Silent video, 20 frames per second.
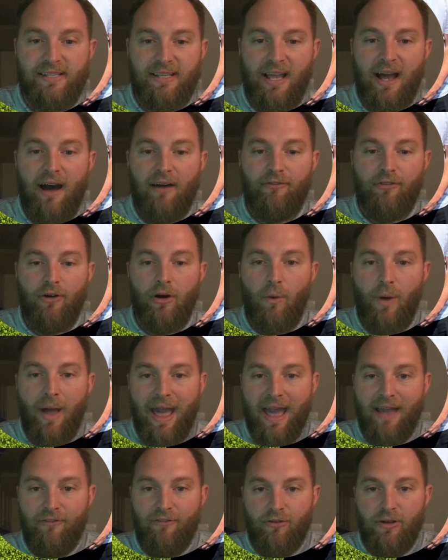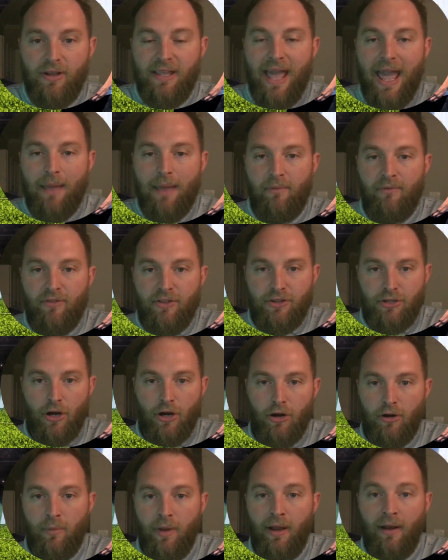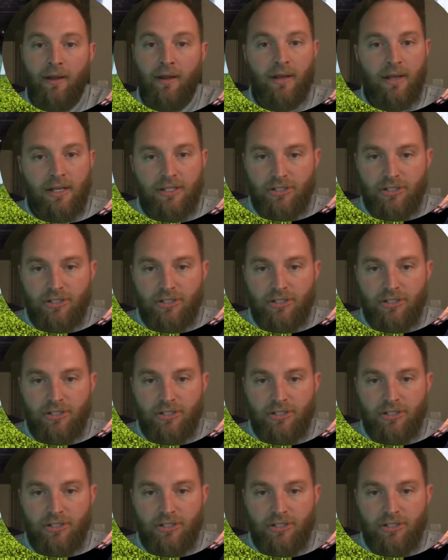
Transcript: Tiafo every game of the tournament.